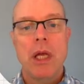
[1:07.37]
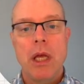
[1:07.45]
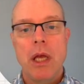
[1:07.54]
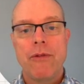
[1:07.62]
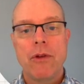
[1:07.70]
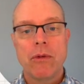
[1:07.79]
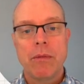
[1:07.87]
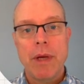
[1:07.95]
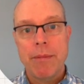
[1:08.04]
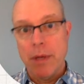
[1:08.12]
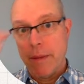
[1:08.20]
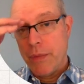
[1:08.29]
If you'll
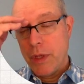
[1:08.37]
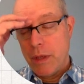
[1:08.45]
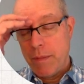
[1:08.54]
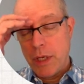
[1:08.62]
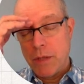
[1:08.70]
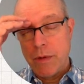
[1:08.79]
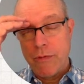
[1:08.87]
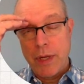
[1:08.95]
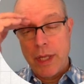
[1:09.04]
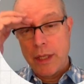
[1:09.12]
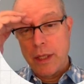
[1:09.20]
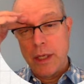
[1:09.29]
remember, Benjamin
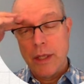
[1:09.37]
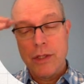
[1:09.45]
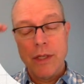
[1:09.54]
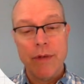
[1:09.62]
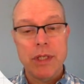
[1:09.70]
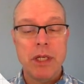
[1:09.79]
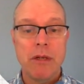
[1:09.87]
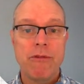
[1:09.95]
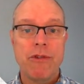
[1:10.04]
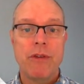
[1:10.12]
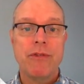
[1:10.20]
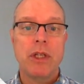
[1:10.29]
Franklin in the
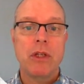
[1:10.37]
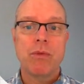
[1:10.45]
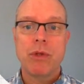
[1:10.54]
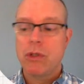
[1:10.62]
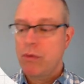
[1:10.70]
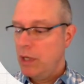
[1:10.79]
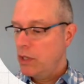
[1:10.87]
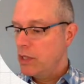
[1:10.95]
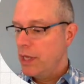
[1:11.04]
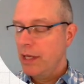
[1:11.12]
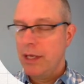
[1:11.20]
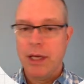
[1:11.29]
1750s was doing his
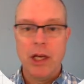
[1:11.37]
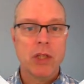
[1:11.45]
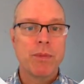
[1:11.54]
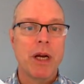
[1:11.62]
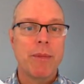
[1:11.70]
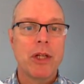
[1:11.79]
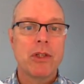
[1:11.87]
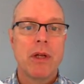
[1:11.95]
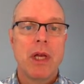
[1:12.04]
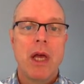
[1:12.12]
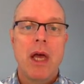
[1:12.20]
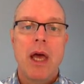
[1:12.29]
lightning experiments.
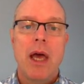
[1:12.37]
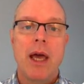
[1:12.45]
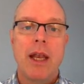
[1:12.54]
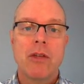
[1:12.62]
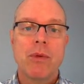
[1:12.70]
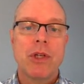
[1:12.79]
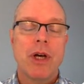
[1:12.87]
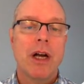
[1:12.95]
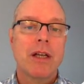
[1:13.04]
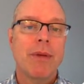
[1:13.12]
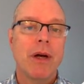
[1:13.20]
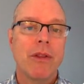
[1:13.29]
And as we
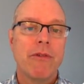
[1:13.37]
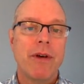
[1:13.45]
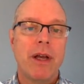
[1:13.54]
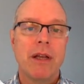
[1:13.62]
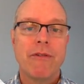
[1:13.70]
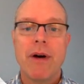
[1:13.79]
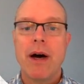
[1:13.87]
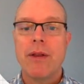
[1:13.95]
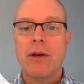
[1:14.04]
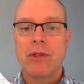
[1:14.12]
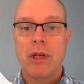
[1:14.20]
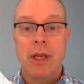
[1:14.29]
talked about, the Founding
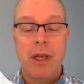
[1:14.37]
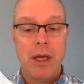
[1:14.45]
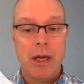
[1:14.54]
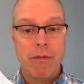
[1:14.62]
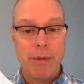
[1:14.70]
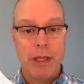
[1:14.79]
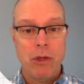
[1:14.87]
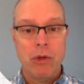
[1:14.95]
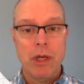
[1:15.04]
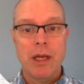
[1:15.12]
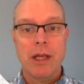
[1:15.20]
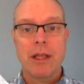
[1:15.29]
Fathers and everybody who
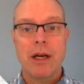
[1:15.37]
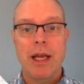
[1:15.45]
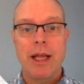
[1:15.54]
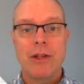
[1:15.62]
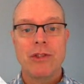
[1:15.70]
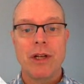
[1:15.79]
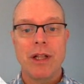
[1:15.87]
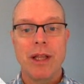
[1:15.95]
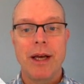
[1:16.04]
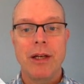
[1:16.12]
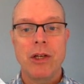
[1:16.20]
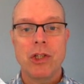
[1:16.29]
could get their hands on a
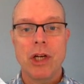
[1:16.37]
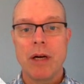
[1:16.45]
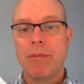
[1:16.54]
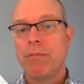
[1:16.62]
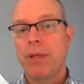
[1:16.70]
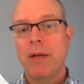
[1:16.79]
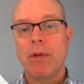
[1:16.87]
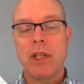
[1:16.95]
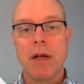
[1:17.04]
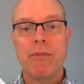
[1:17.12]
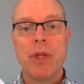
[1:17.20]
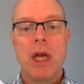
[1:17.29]
Leyden jar played with
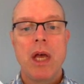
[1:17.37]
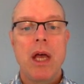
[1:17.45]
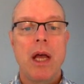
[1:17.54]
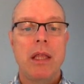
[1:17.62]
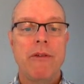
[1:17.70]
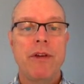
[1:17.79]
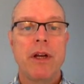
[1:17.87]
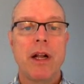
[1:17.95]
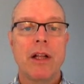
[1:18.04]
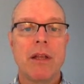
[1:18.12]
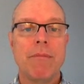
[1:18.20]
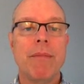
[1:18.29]
them, and they figured
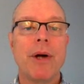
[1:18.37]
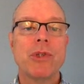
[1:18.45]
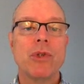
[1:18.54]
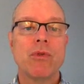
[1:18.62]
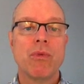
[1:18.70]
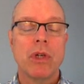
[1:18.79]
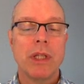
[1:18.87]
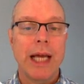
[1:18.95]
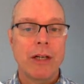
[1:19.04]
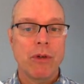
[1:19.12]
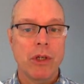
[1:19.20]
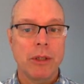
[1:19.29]
out that muscles were
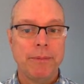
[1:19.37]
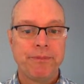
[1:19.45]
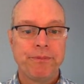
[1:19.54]
electrical.